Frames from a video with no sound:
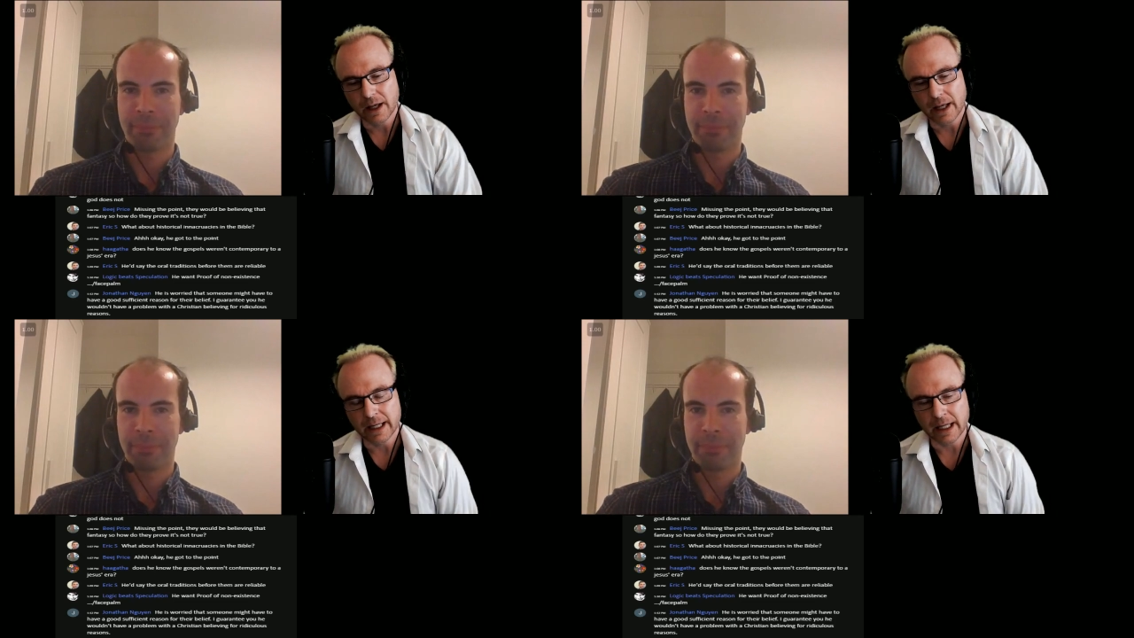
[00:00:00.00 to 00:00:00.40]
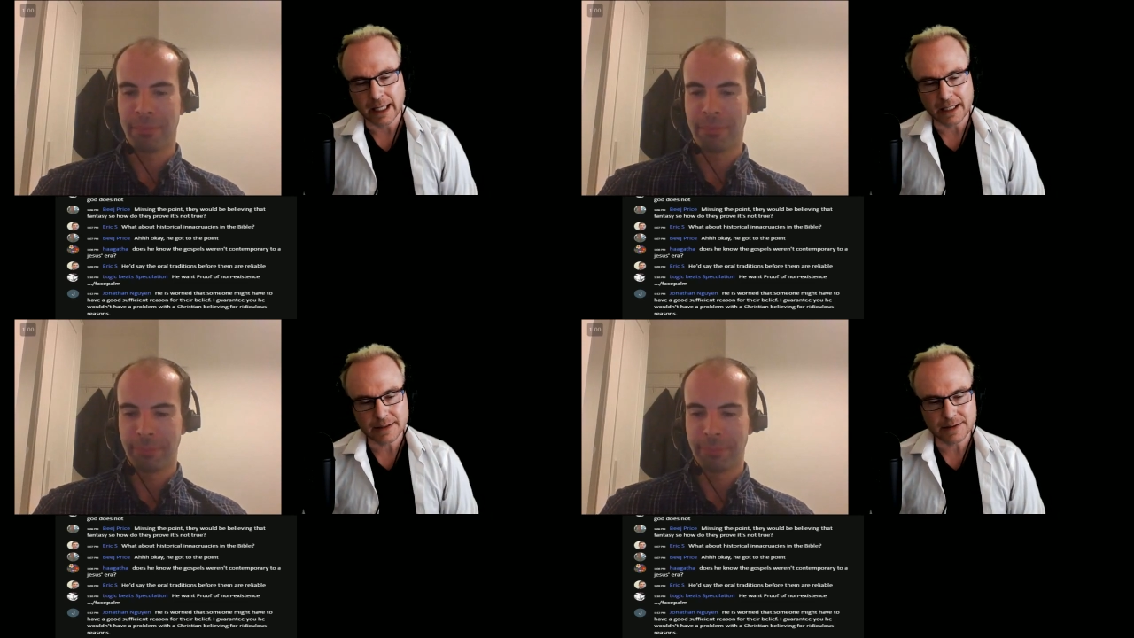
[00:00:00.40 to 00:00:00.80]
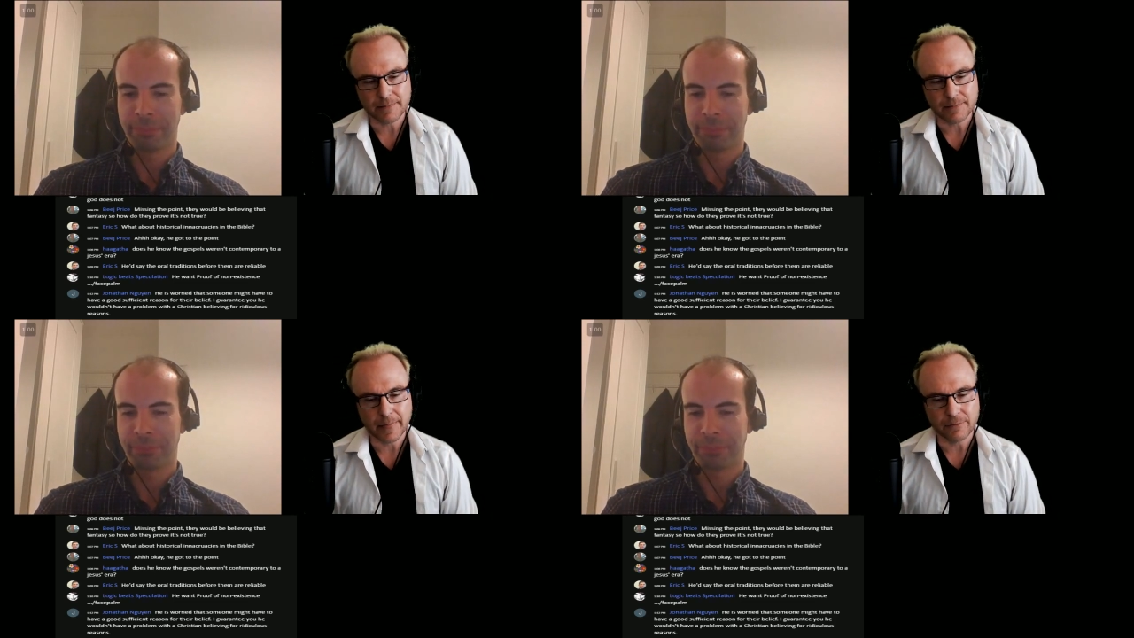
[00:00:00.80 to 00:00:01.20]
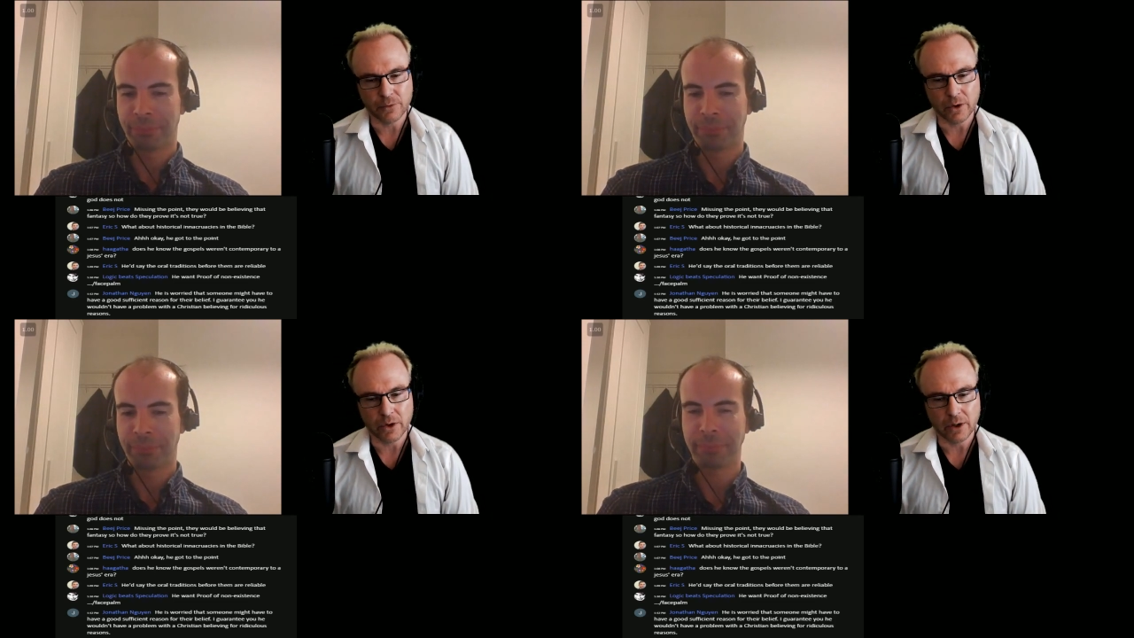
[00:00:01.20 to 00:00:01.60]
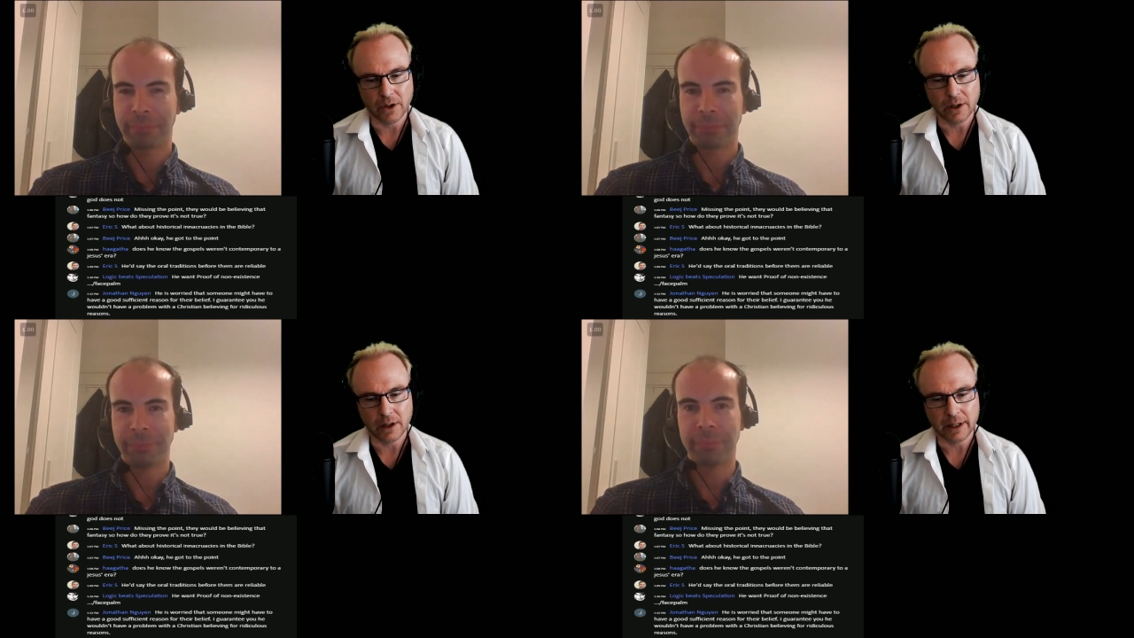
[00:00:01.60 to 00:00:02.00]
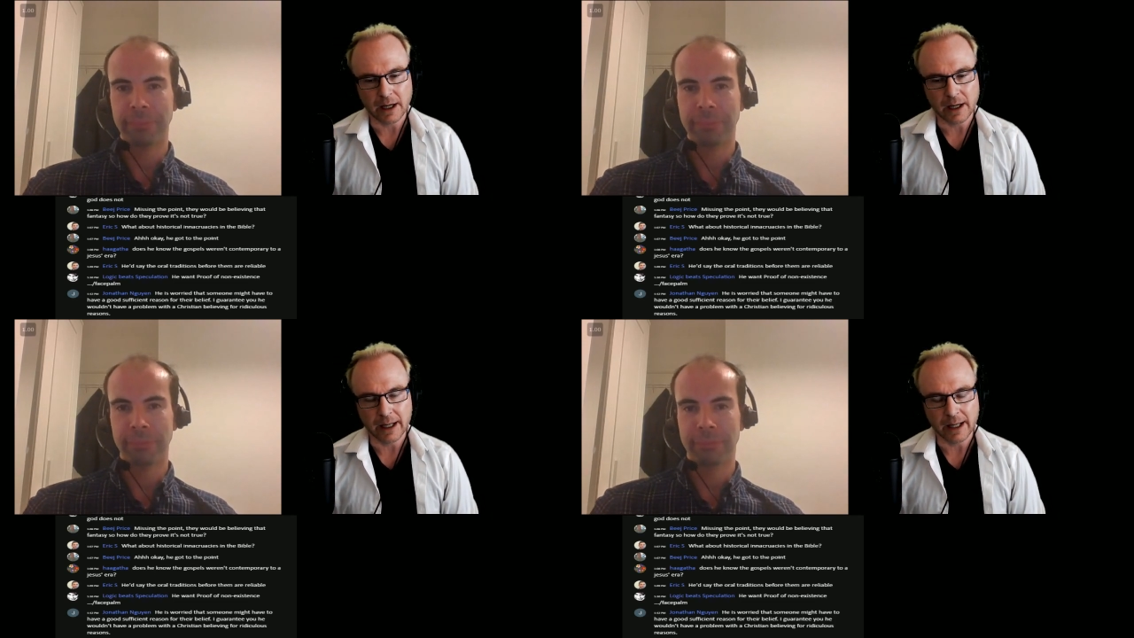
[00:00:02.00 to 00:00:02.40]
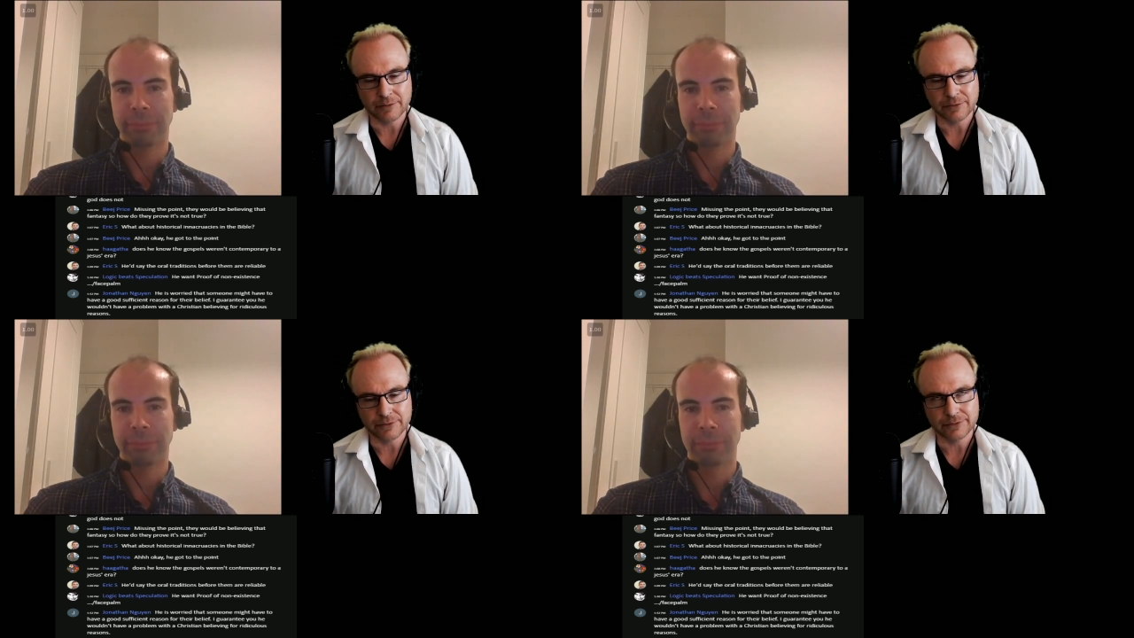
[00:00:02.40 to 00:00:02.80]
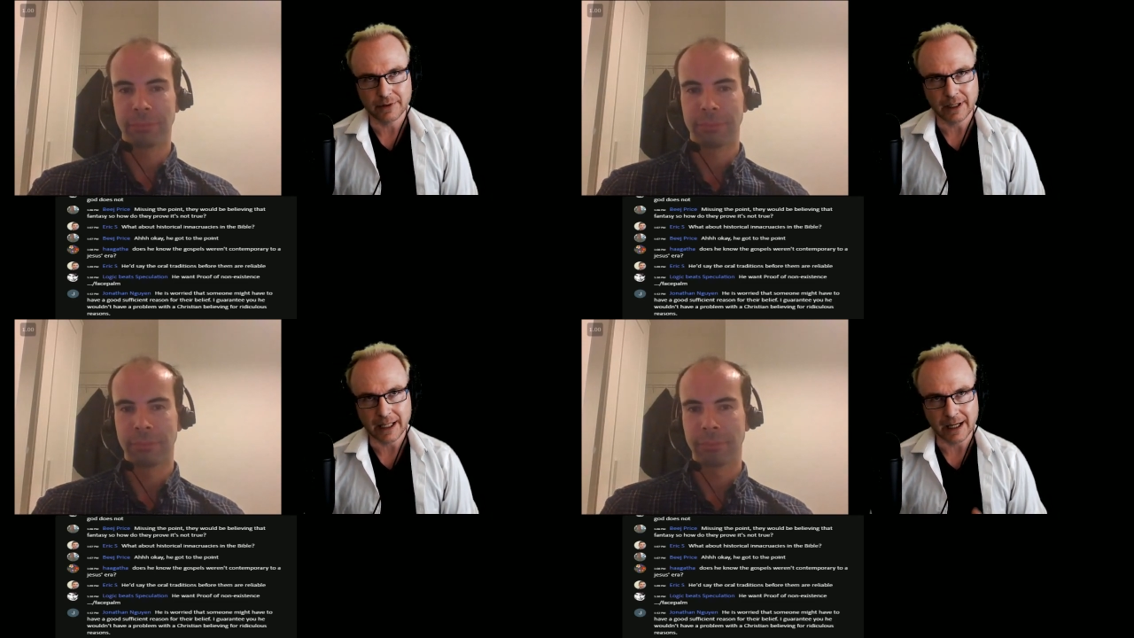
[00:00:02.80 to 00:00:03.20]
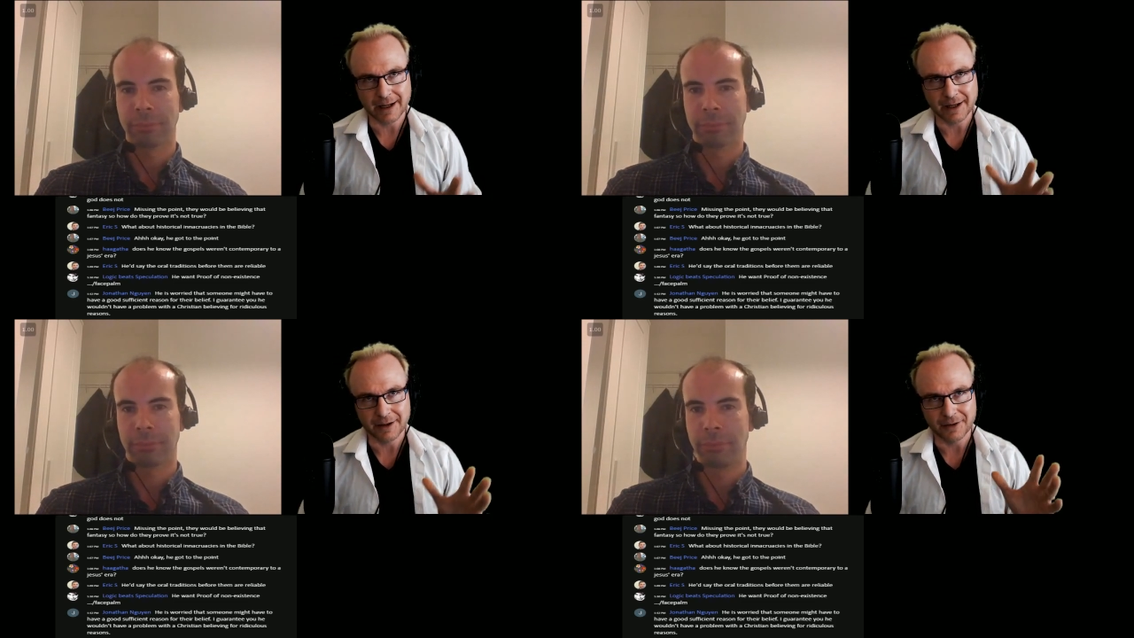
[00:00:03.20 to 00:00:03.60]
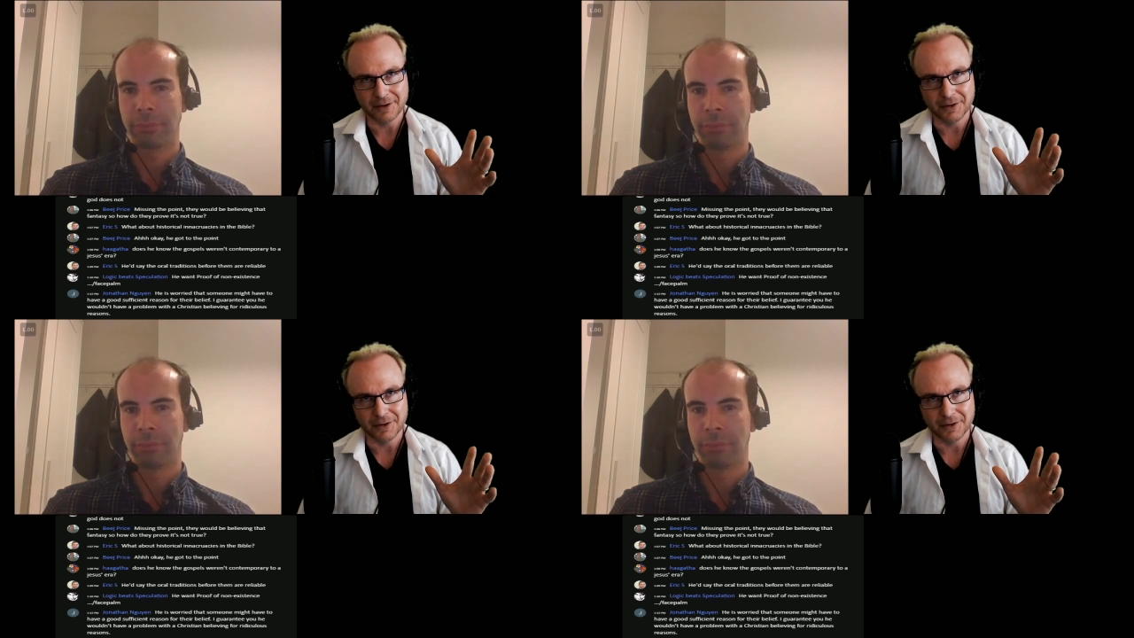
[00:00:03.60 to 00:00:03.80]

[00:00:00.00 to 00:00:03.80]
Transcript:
Speaker 1: and I guess for like, I have a guy